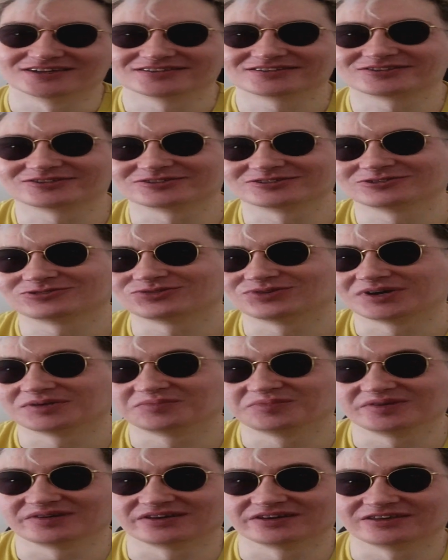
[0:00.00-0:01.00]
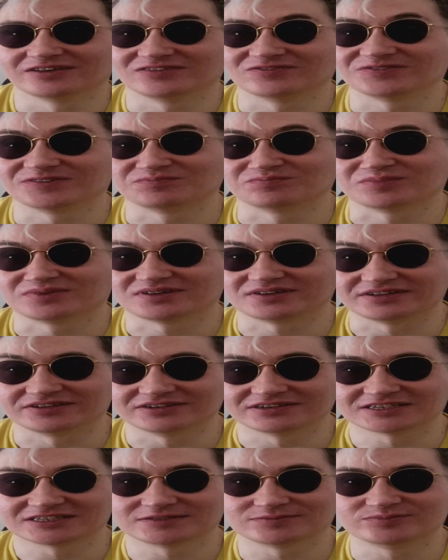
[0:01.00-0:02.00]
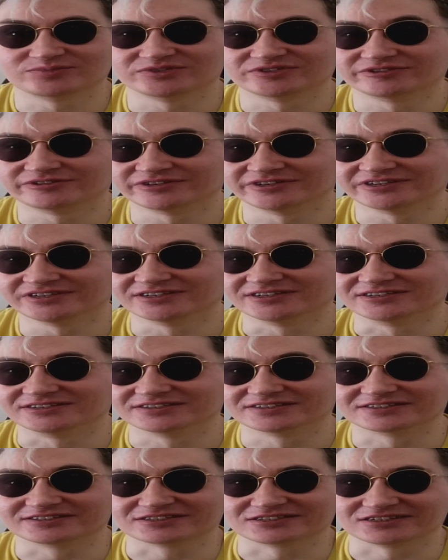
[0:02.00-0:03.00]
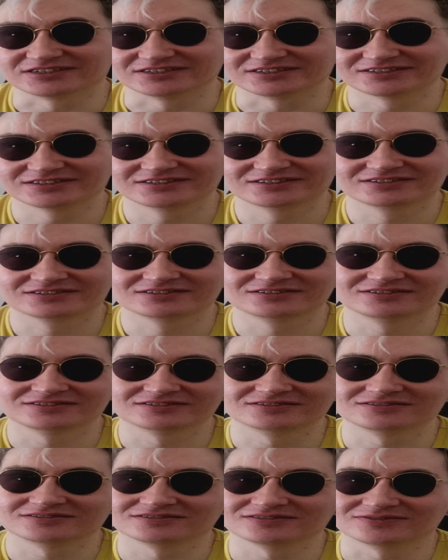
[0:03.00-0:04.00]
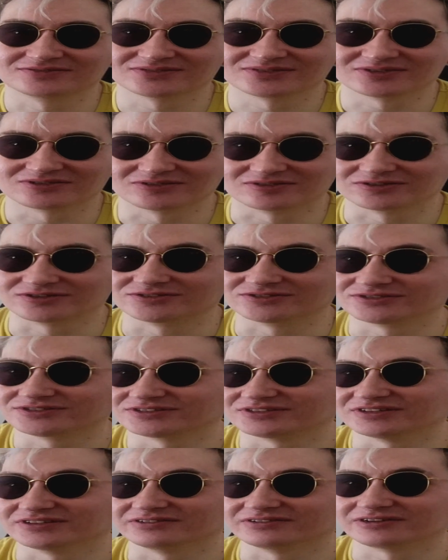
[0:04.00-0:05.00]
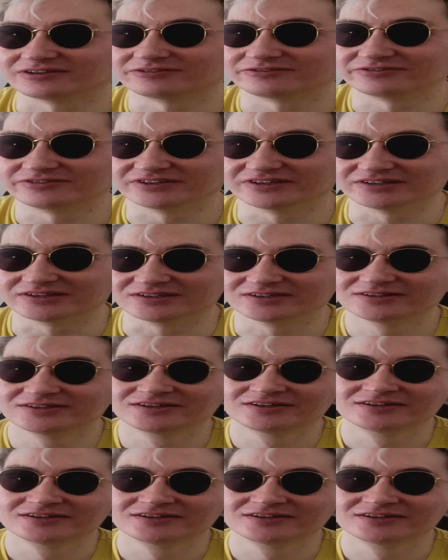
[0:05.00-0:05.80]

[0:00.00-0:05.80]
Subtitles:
So I believe in my experiences, of course they are real,